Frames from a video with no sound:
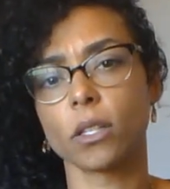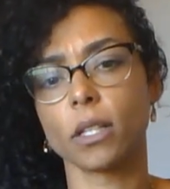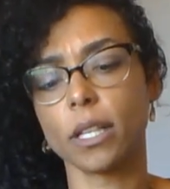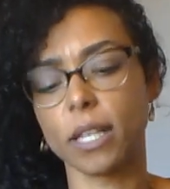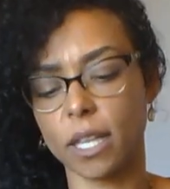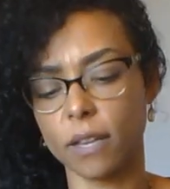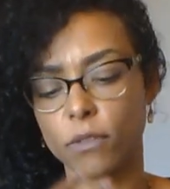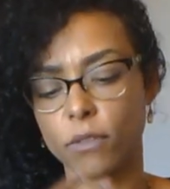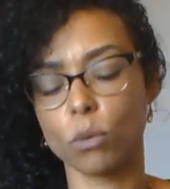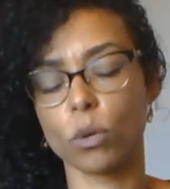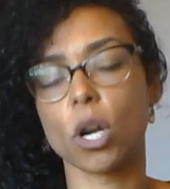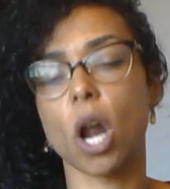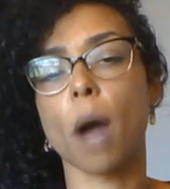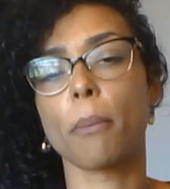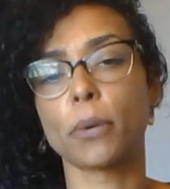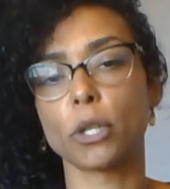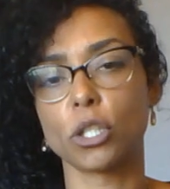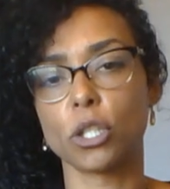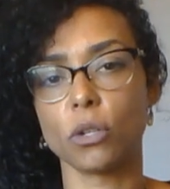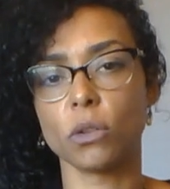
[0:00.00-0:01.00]
Give you an
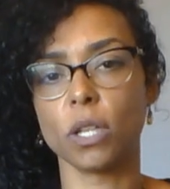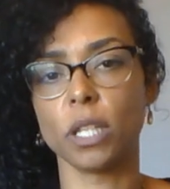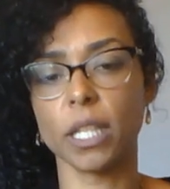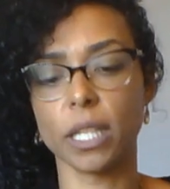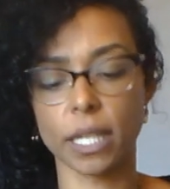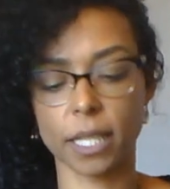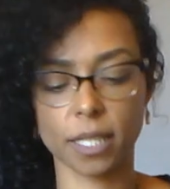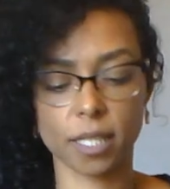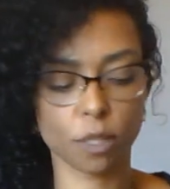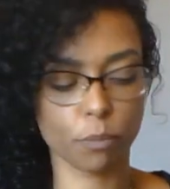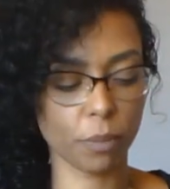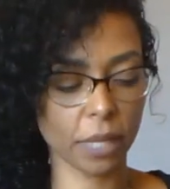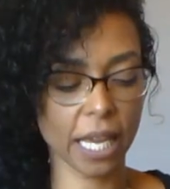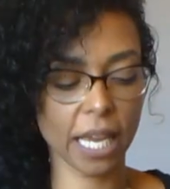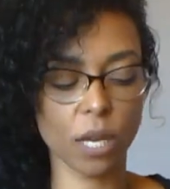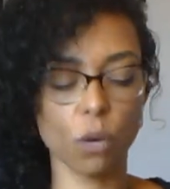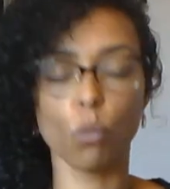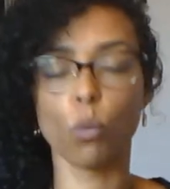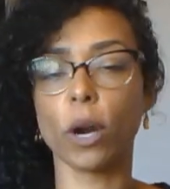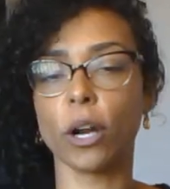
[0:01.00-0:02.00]
opportunity to
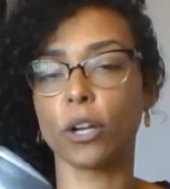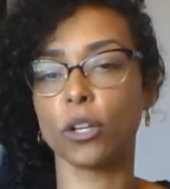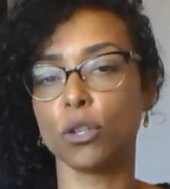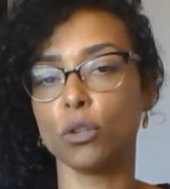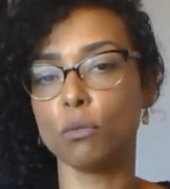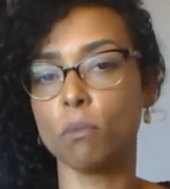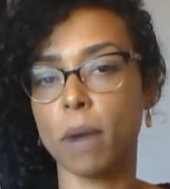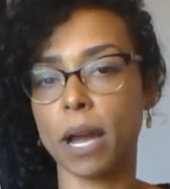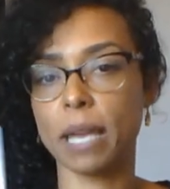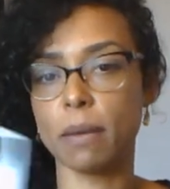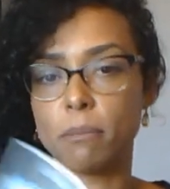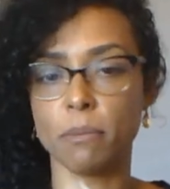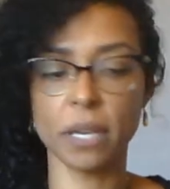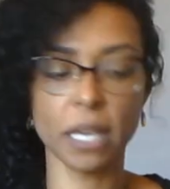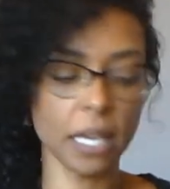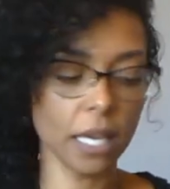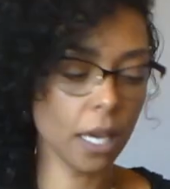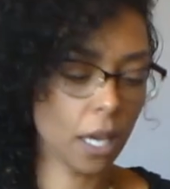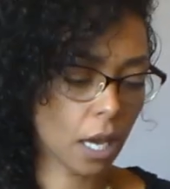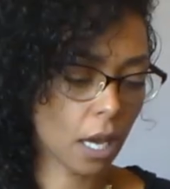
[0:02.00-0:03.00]
explain where you might
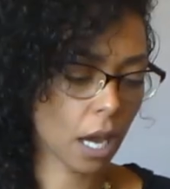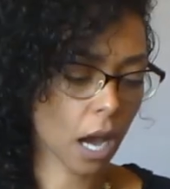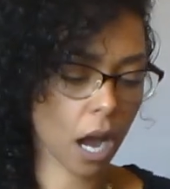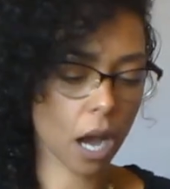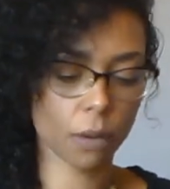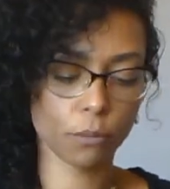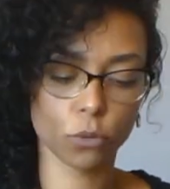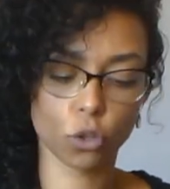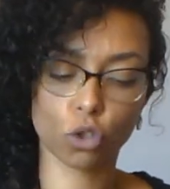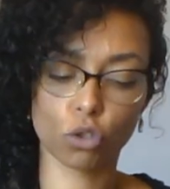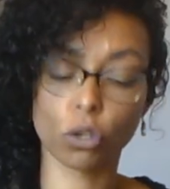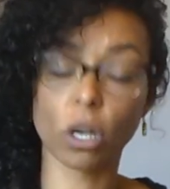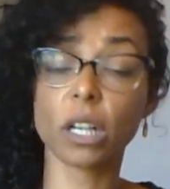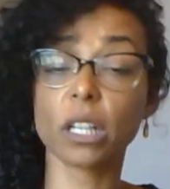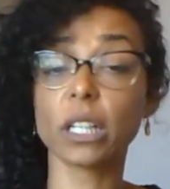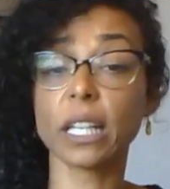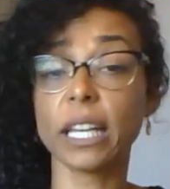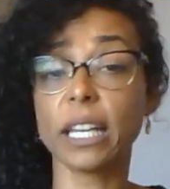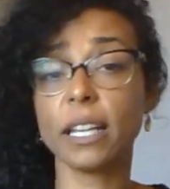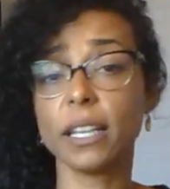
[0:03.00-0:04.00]
be
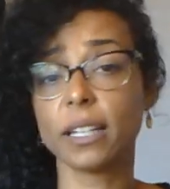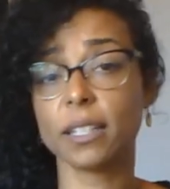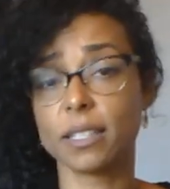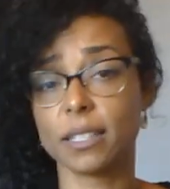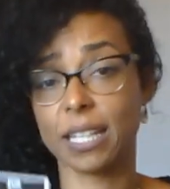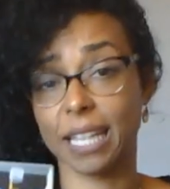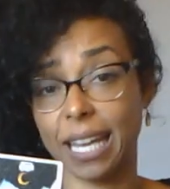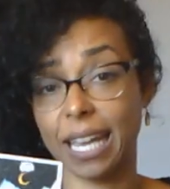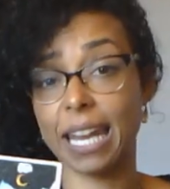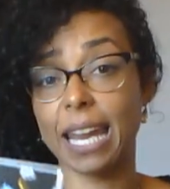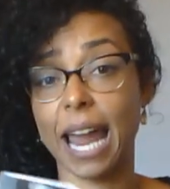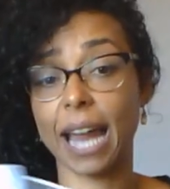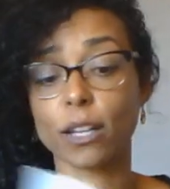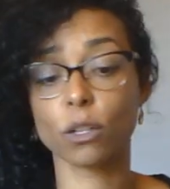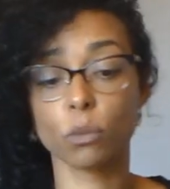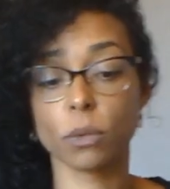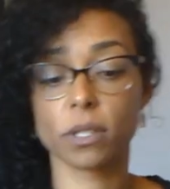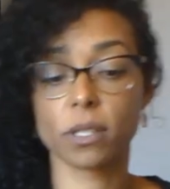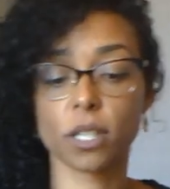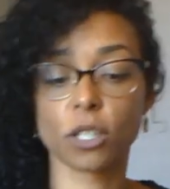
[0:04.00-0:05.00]
struggling, to connect
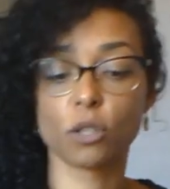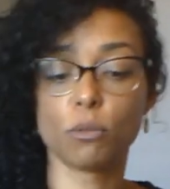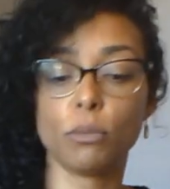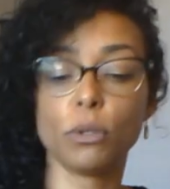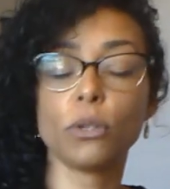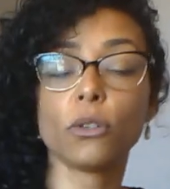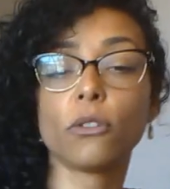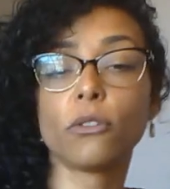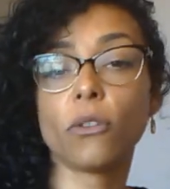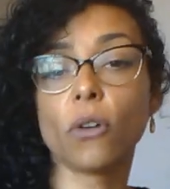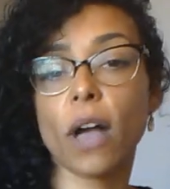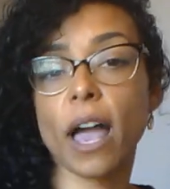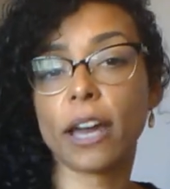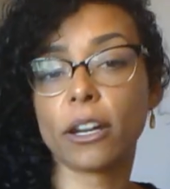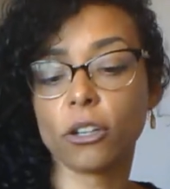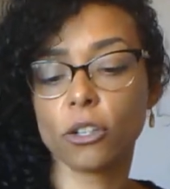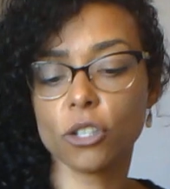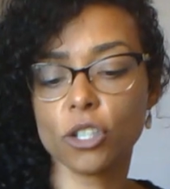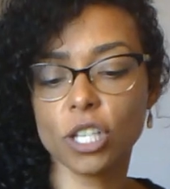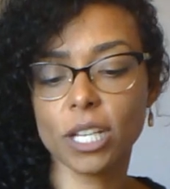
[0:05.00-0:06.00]
with such beautiful
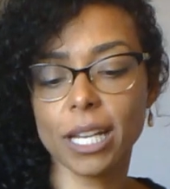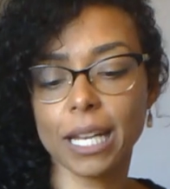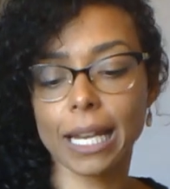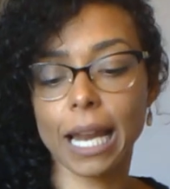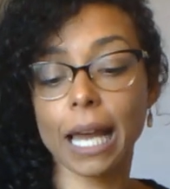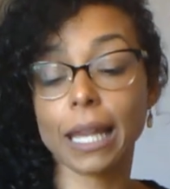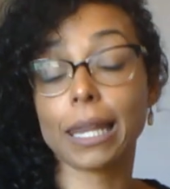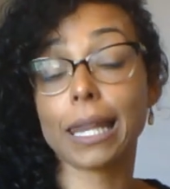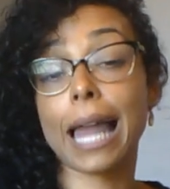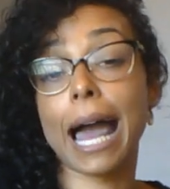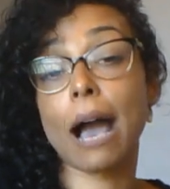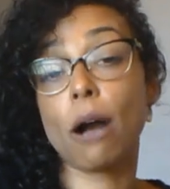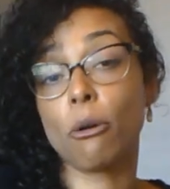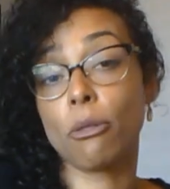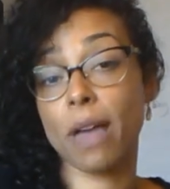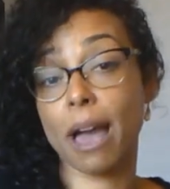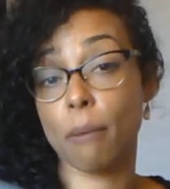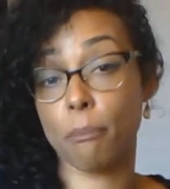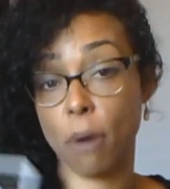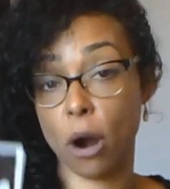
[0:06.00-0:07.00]
energy and allow
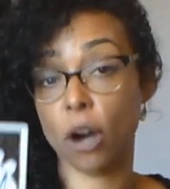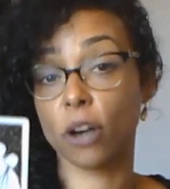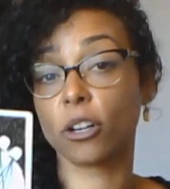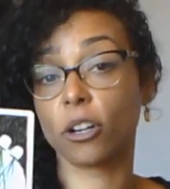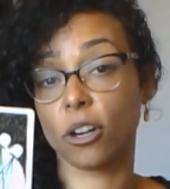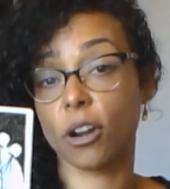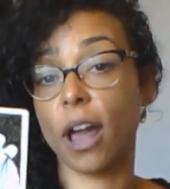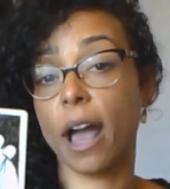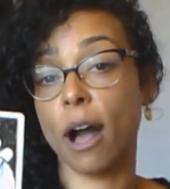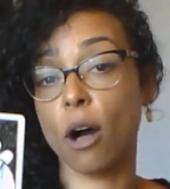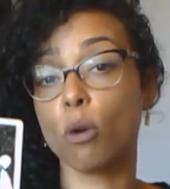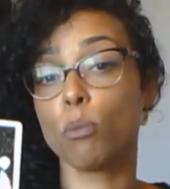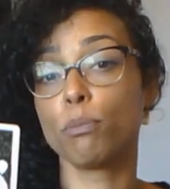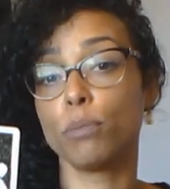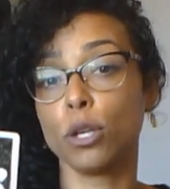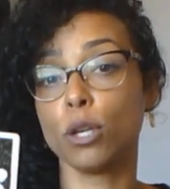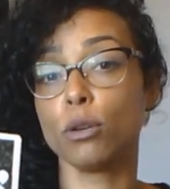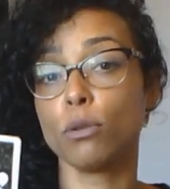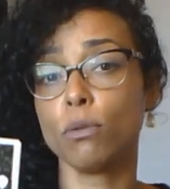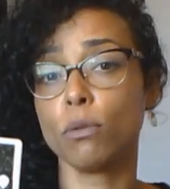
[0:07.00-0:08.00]
that partner to help
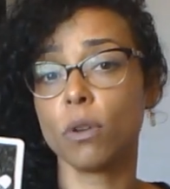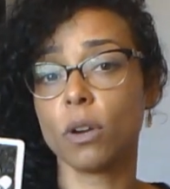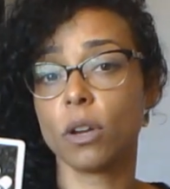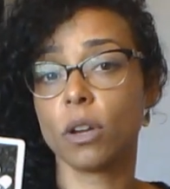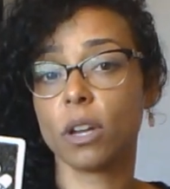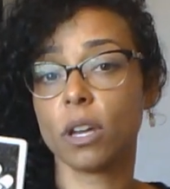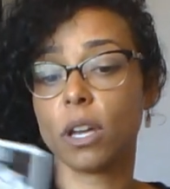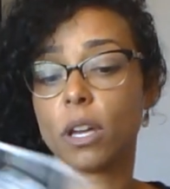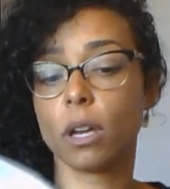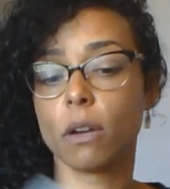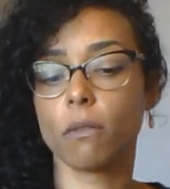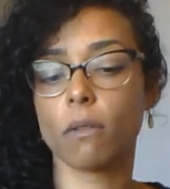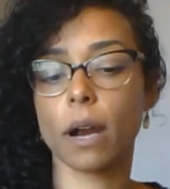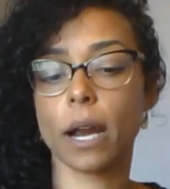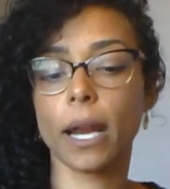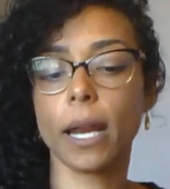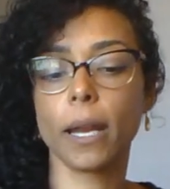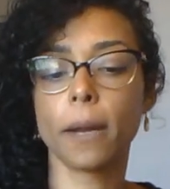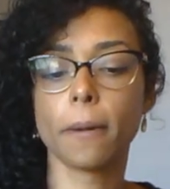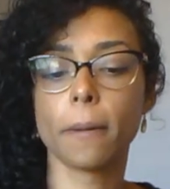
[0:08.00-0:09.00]
you,
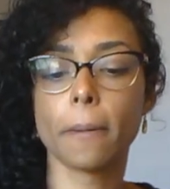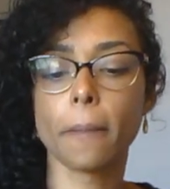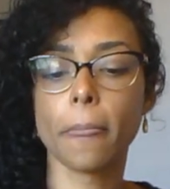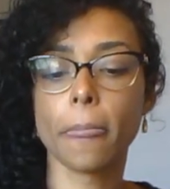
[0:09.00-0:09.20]
right?